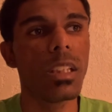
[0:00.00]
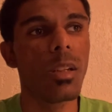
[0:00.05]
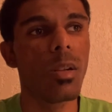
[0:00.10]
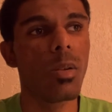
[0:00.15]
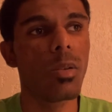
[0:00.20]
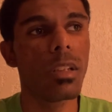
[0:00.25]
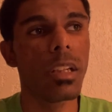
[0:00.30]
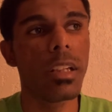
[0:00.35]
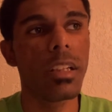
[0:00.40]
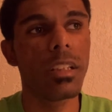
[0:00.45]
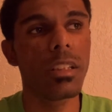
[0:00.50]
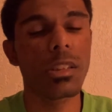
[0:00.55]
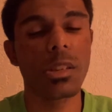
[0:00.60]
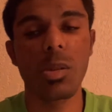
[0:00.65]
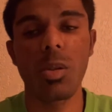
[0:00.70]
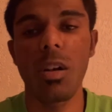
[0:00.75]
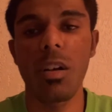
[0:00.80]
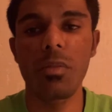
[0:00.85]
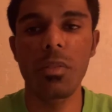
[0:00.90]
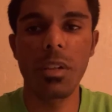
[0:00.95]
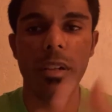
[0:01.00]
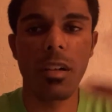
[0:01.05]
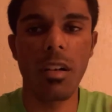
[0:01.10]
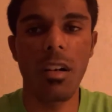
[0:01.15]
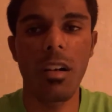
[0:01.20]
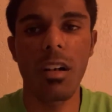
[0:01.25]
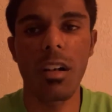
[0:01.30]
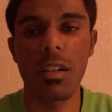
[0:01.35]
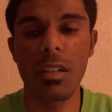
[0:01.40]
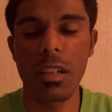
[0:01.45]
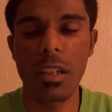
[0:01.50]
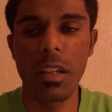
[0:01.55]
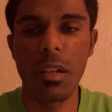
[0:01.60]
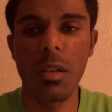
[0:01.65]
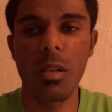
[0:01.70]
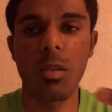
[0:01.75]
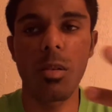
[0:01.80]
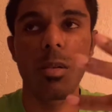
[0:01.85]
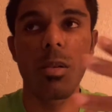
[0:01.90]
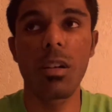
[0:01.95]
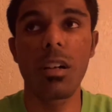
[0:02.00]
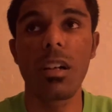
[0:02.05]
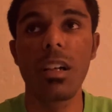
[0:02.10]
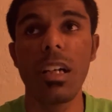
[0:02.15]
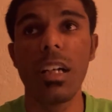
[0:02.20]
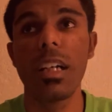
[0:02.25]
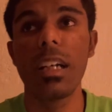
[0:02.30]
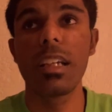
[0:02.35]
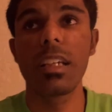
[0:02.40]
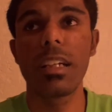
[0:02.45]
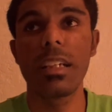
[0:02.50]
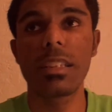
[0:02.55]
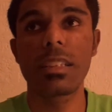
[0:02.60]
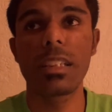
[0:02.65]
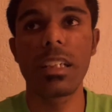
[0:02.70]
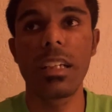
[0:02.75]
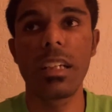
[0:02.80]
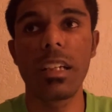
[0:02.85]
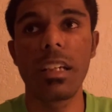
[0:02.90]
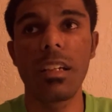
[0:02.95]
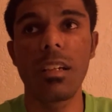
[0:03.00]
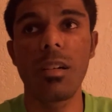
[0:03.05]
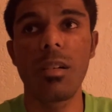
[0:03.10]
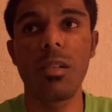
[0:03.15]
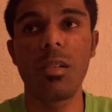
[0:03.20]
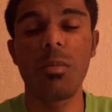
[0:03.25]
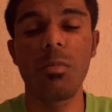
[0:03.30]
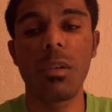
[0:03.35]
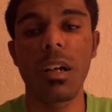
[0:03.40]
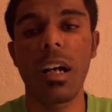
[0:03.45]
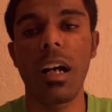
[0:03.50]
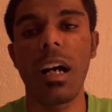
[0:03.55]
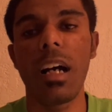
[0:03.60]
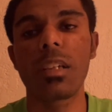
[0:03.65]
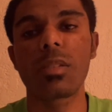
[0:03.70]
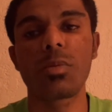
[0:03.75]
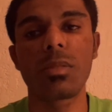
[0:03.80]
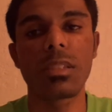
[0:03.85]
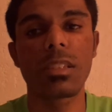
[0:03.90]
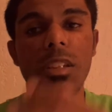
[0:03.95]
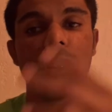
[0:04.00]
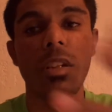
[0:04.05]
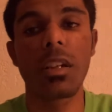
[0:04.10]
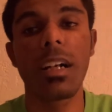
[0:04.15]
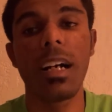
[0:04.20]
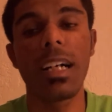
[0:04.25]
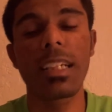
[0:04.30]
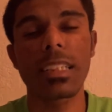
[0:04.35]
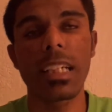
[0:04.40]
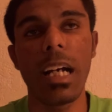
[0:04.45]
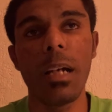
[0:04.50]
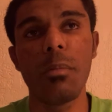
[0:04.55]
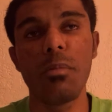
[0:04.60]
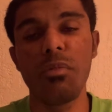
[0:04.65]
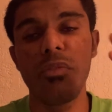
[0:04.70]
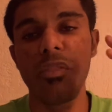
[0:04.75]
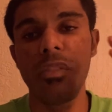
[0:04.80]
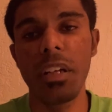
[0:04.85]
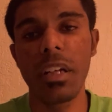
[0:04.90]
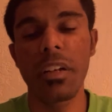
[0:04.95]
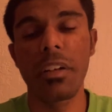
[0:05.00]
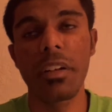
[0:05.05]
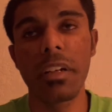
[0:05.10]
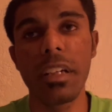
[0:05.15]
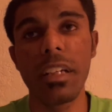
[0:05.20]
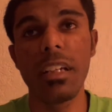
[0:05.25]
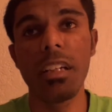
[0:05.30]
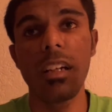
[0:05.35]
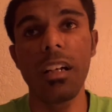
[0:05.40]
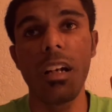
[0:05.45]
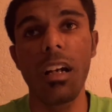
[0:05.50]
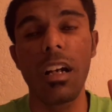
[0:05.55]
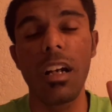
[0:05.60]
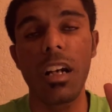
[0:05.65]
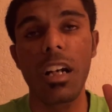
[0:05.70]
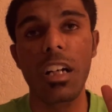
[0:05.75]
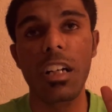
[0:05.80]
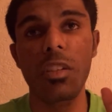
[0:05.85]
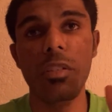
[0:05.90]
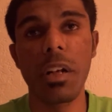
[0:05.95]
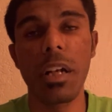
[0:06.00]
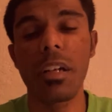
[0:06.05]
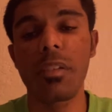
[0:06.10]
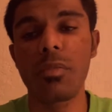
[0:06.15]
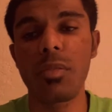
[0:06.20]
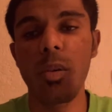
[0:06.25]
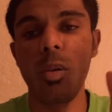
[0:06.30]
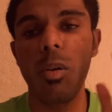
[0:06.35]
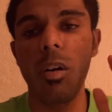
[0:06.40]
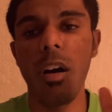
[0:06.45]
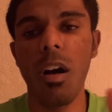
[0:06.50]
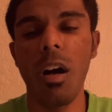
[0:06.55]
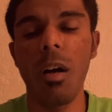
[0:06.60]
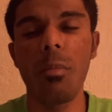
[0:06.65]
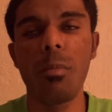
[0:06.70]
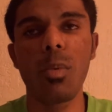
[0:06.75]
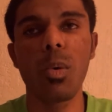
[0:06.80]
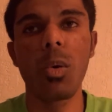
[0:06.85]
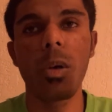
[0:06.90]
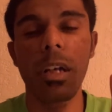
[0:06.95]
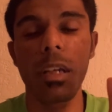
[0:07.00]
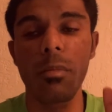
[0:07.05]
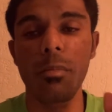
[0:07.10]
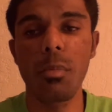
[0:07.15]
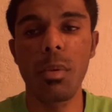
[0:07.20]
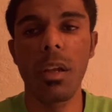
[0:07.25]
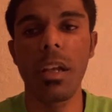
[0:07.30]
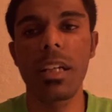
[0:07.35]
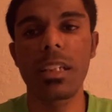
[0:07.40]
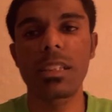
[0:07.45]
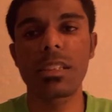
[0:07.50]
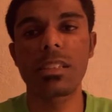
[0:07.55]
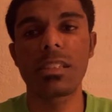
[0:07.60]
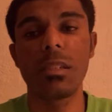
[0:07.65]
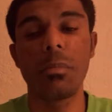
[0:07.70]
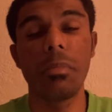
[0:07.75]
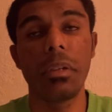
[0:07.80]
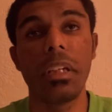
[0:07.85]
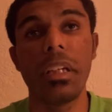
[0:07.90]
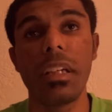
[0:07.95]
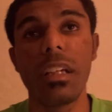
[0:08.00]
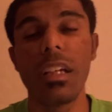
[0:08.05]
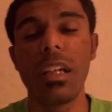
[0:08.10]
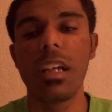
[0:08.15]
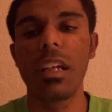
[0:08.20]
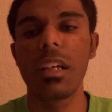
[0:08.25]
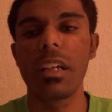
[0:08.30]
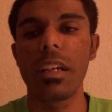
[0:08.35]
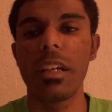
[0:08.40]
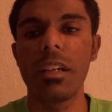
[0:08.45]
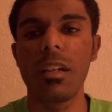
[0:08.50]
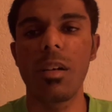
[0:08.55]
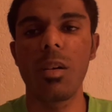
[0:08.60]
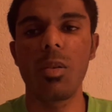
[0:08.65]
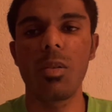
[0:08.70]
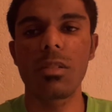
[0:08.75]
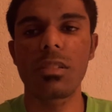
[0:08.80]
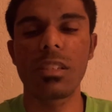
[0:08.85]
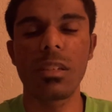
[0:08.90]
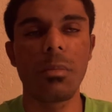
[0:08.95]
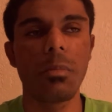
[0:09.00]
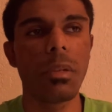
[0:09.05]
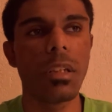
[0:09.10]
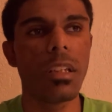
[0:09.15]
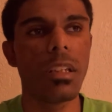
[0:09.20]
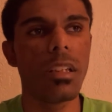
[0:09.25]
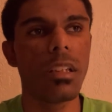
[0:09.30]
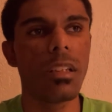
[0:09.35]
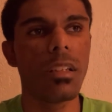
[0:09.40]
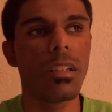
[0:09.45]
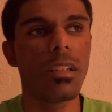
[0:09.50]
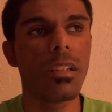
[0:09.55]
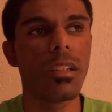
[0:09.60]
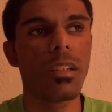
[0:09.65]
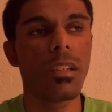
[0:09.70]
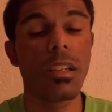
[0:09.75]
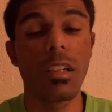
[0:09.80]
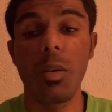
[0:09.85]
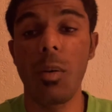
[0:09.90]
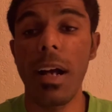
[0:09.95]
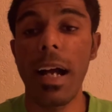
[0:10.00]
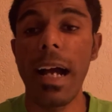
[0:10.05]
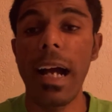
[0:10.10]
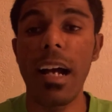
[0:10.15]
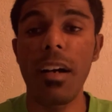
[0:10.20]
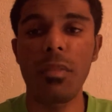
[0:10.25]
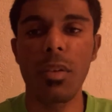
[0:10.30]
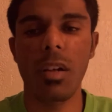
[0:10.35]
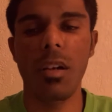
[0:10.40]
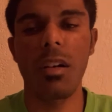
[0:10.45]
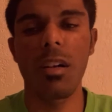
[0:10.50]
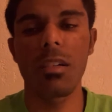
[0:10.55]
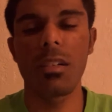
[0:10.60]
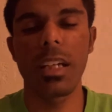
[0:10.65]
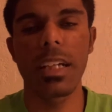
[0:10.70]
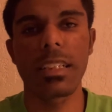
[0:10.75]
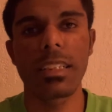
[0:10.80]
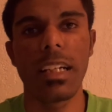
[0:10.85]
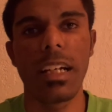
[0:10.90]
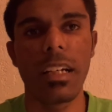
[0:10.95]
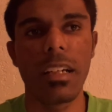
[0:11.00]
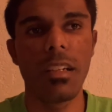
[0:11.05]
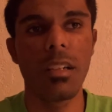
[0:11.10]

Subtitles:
they show off their car, or they say, but I just want to tell you guys, I'm very grateful, humble, and blessed to be, have a car like that,